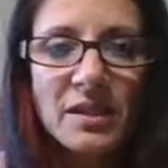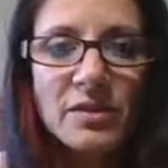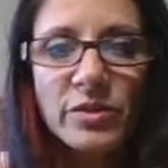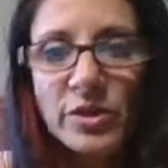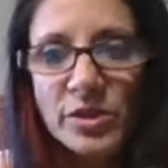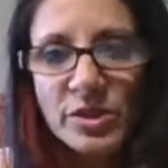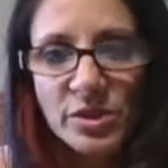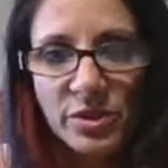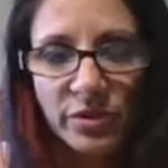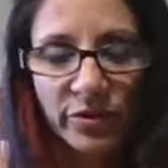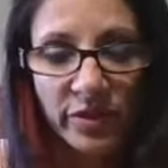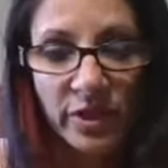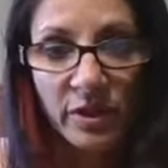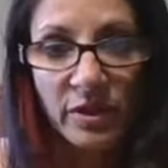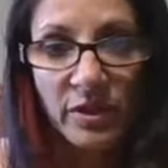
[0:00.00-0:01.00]
versus your
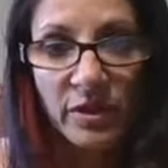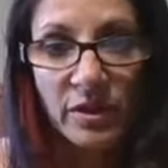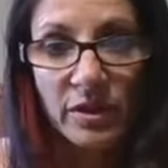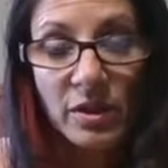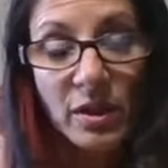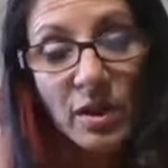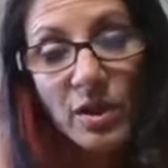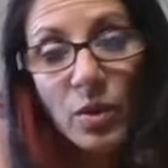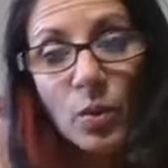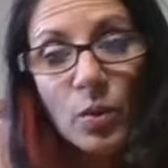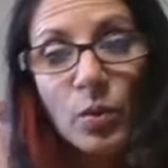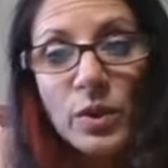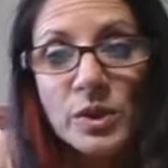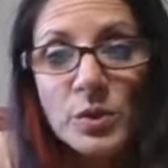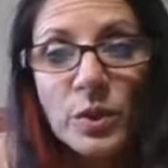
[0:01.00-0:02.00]
fear.
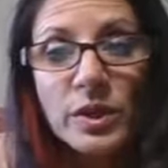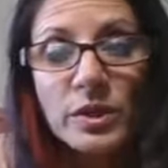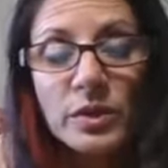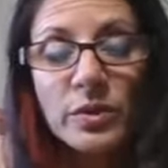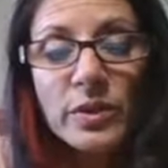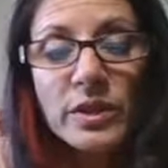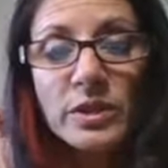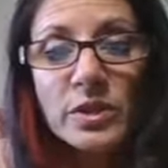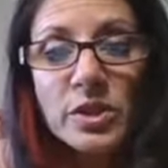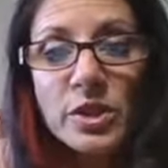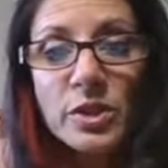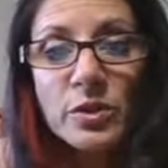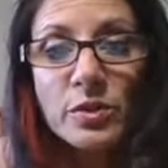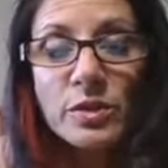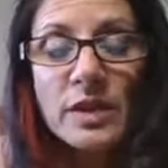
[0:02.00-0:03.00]
Which one are you going to
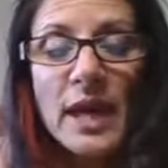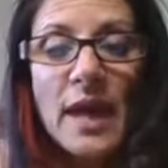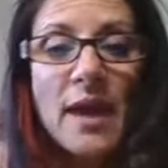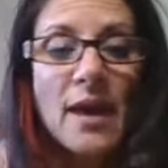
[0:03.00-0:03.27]
choose?